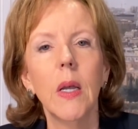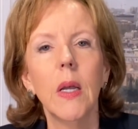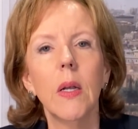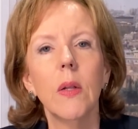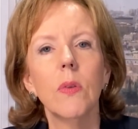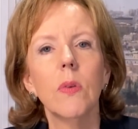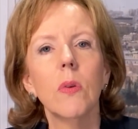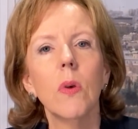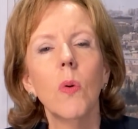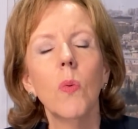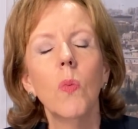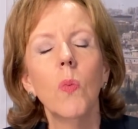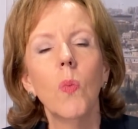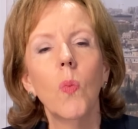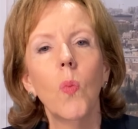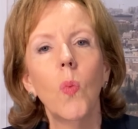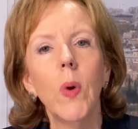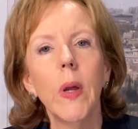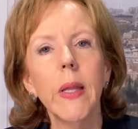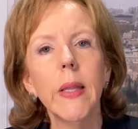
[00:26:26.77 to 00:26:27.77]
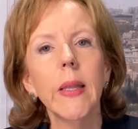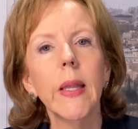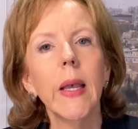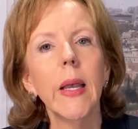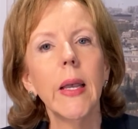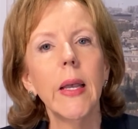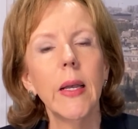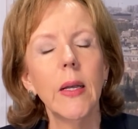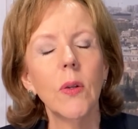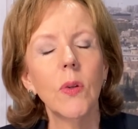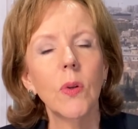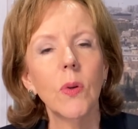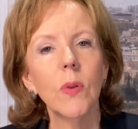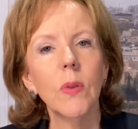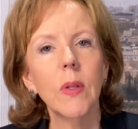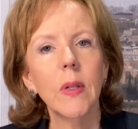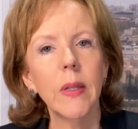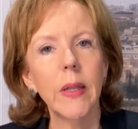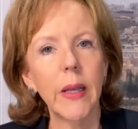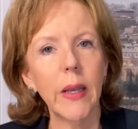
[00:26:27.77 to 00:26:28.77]
And so when they entered
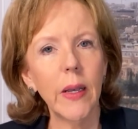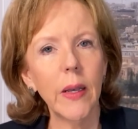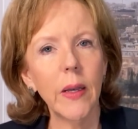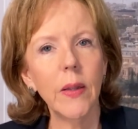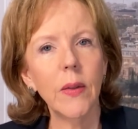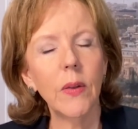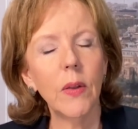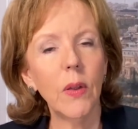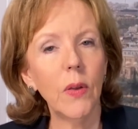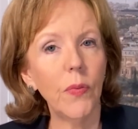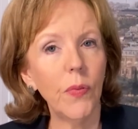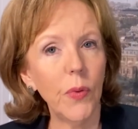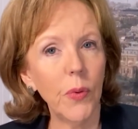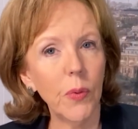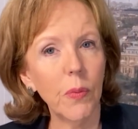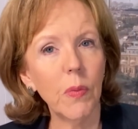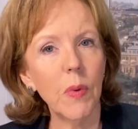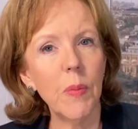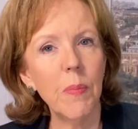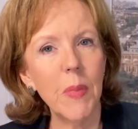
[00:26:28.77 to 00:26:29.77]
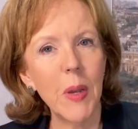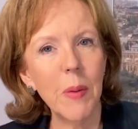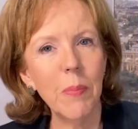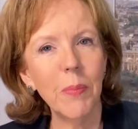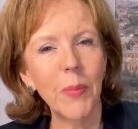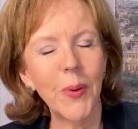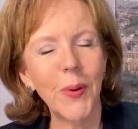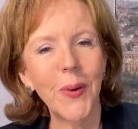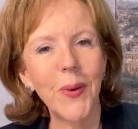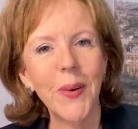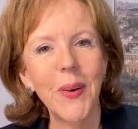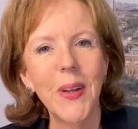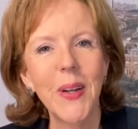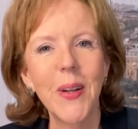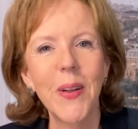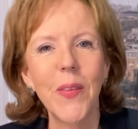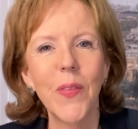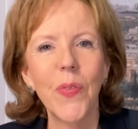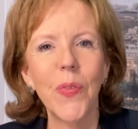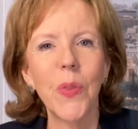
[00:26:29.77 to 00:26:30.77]
the land, if you'll remember,
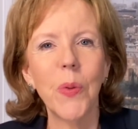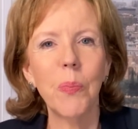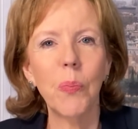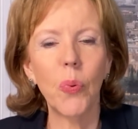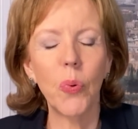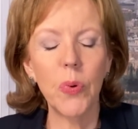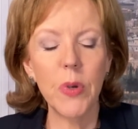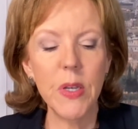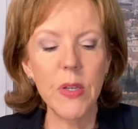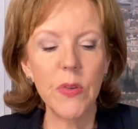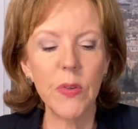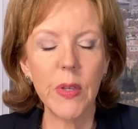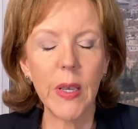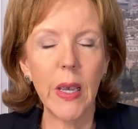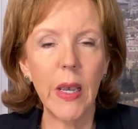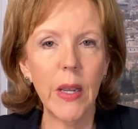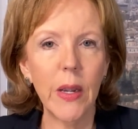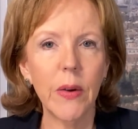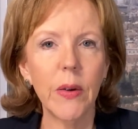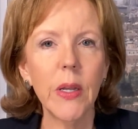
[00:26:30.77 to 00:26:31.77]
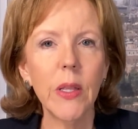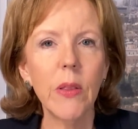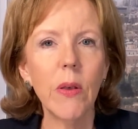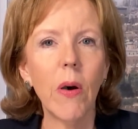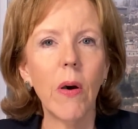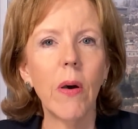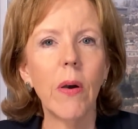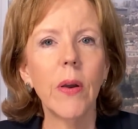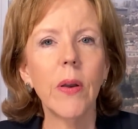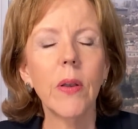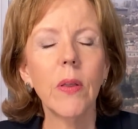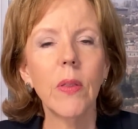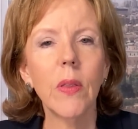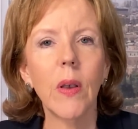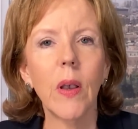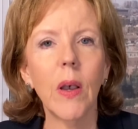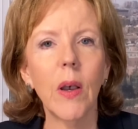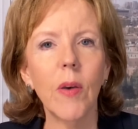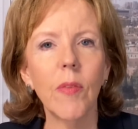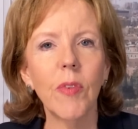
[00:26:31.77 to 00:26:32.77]
the priests carried the Ark of the
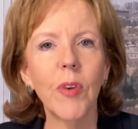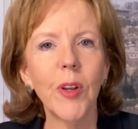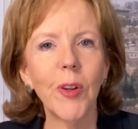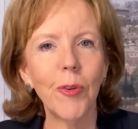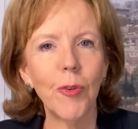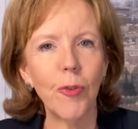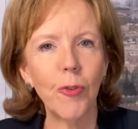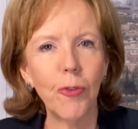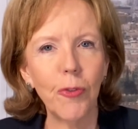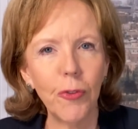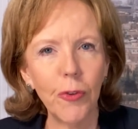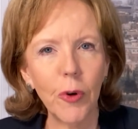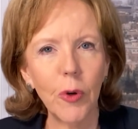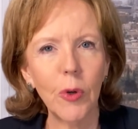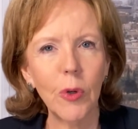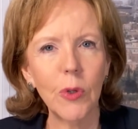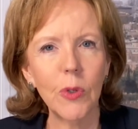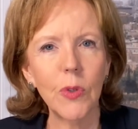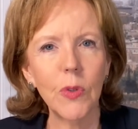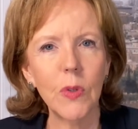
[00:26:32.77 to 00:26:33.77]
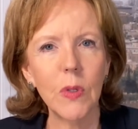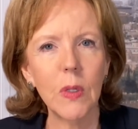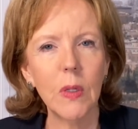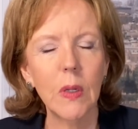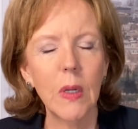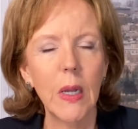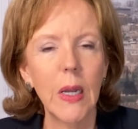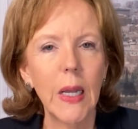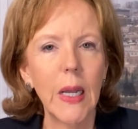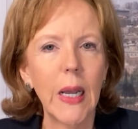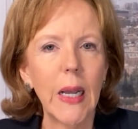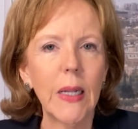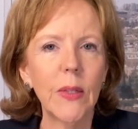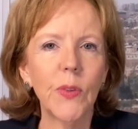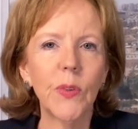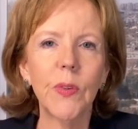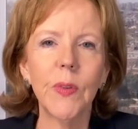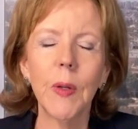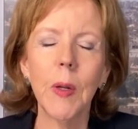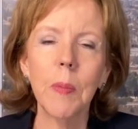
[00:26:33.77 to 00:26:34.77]
Covenant first and
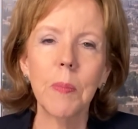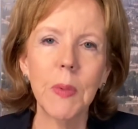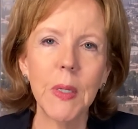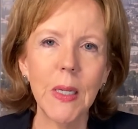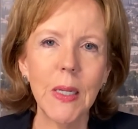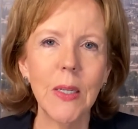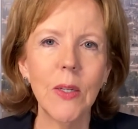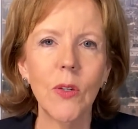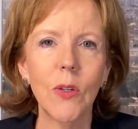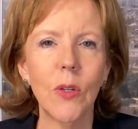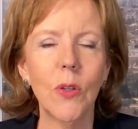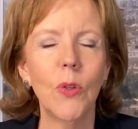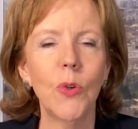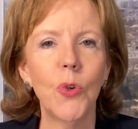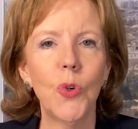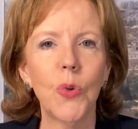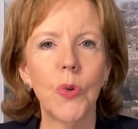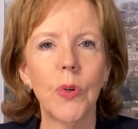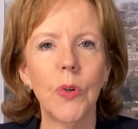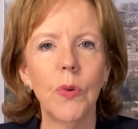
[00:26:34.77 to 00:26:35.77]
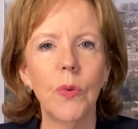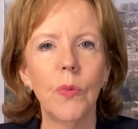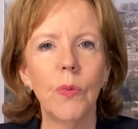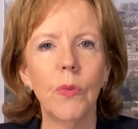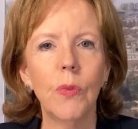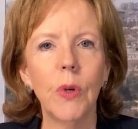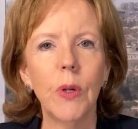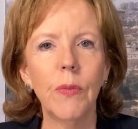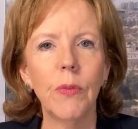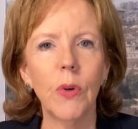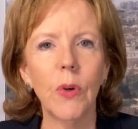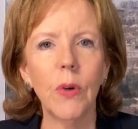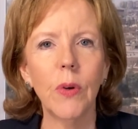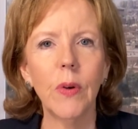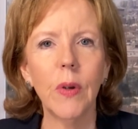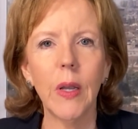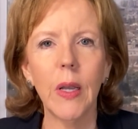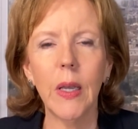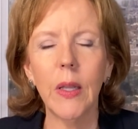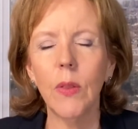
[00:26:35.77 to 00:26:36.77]
stepped into the Jordan
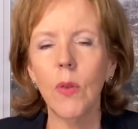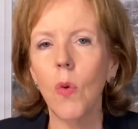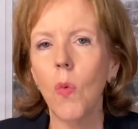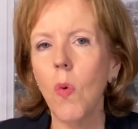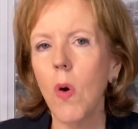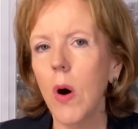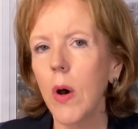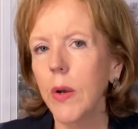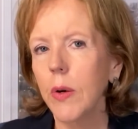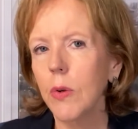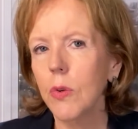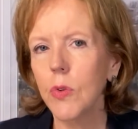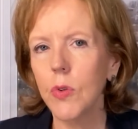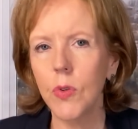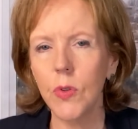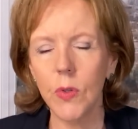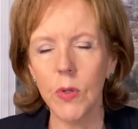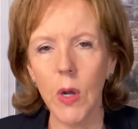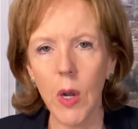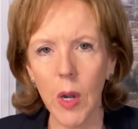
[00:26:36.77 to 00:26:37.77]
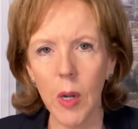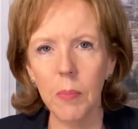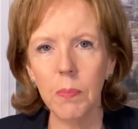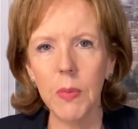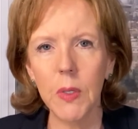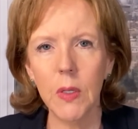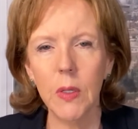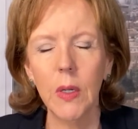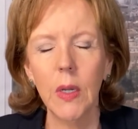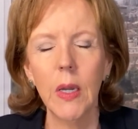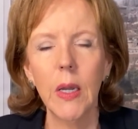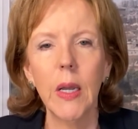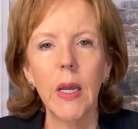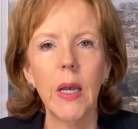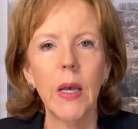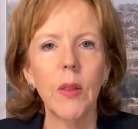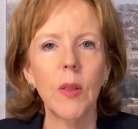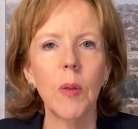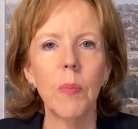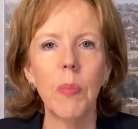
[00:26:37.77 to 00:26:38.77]
River, and the waters stopped,
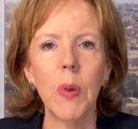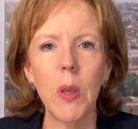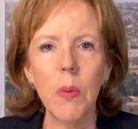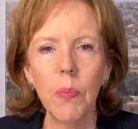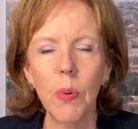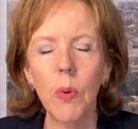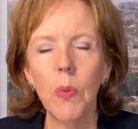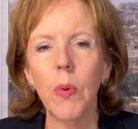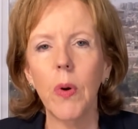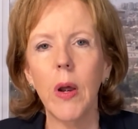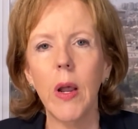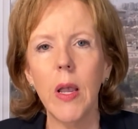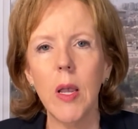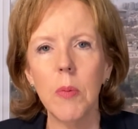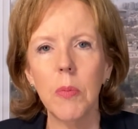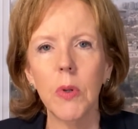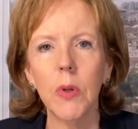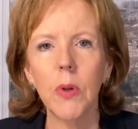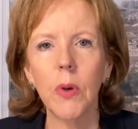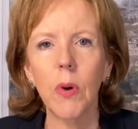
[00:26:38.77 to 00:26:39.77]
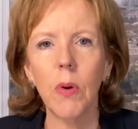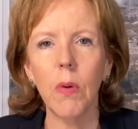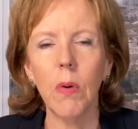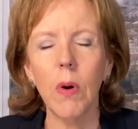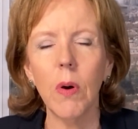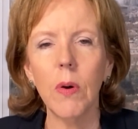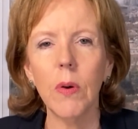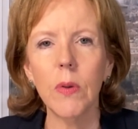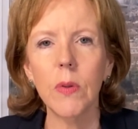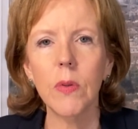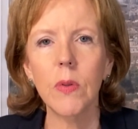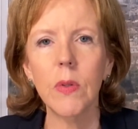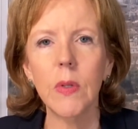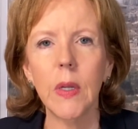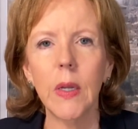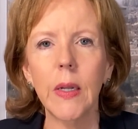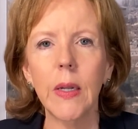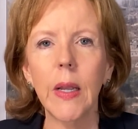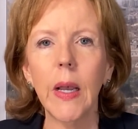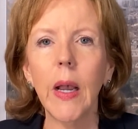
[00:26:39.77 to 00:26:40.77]
and the people were able to cross.
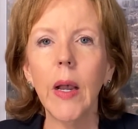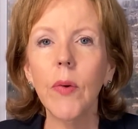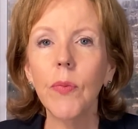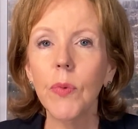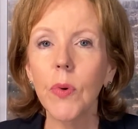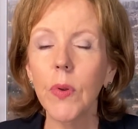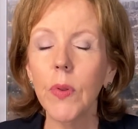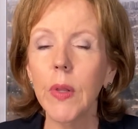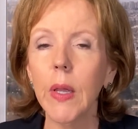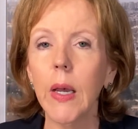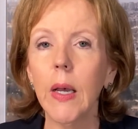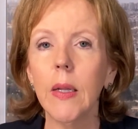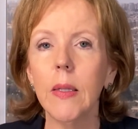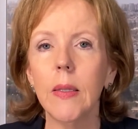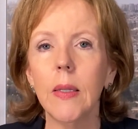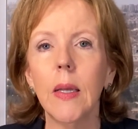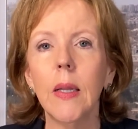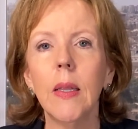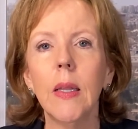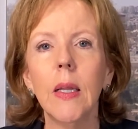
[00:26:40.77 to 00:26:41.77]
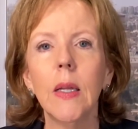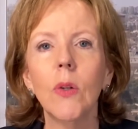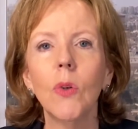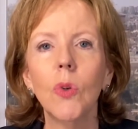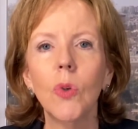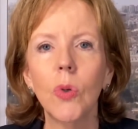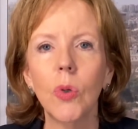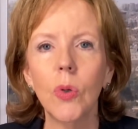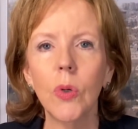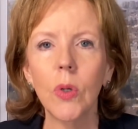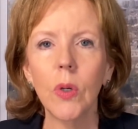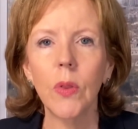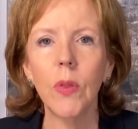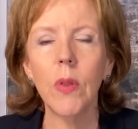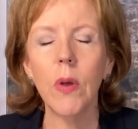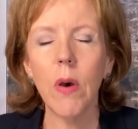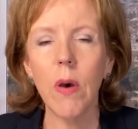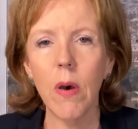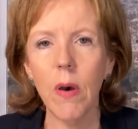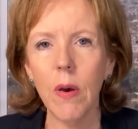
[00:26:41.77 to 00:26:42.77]
And after that, they then took
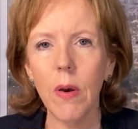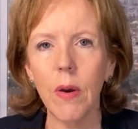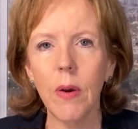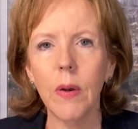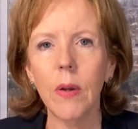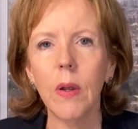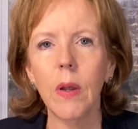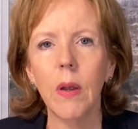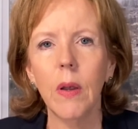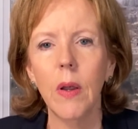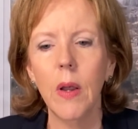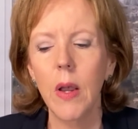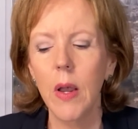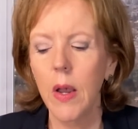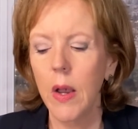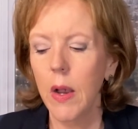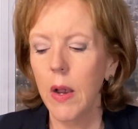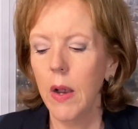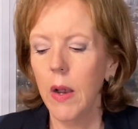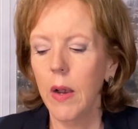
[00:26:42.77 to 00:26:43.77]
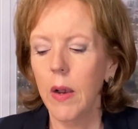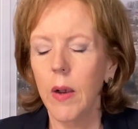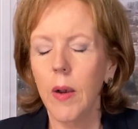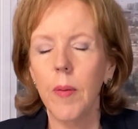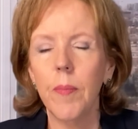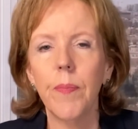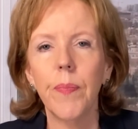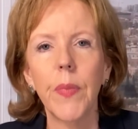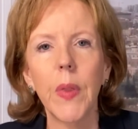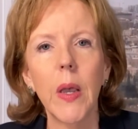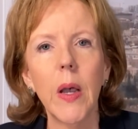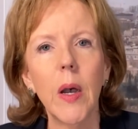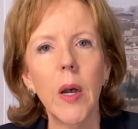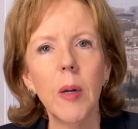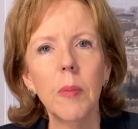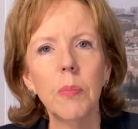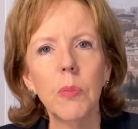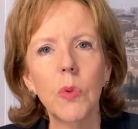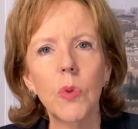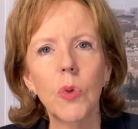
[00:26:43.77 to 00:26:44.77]
the ark
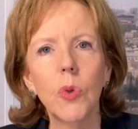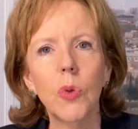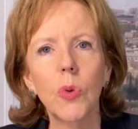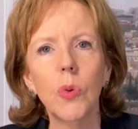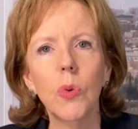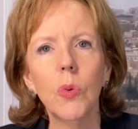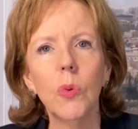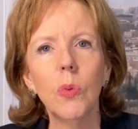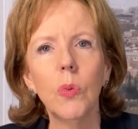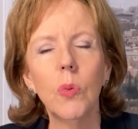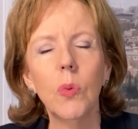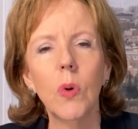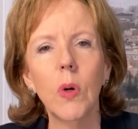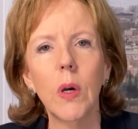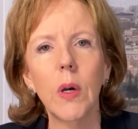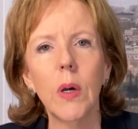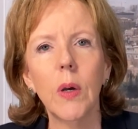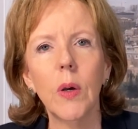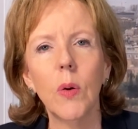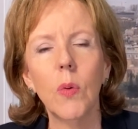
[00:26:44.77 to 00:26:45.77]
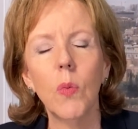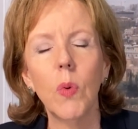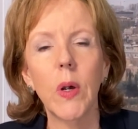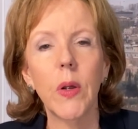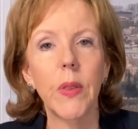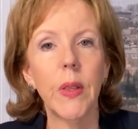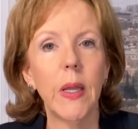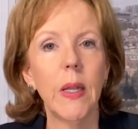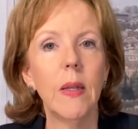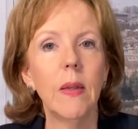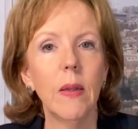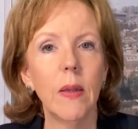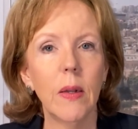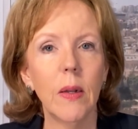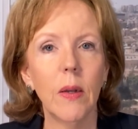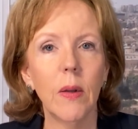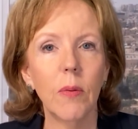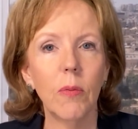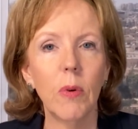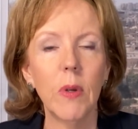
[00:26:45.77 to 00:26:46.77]
up to where they did
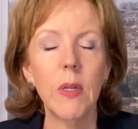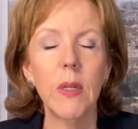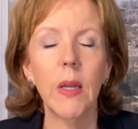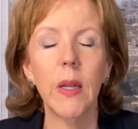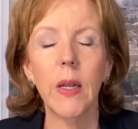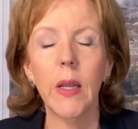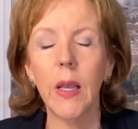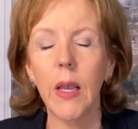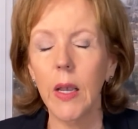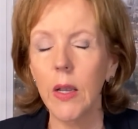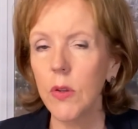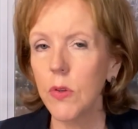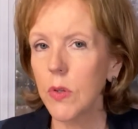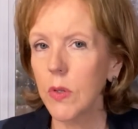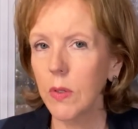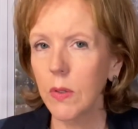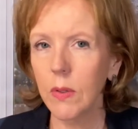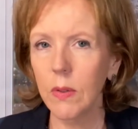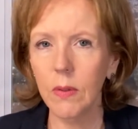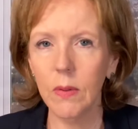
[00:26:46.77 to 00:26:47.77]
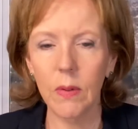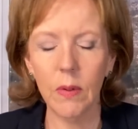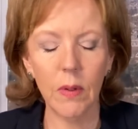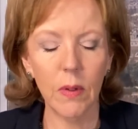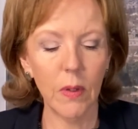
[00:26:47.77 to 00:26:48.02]
a rededication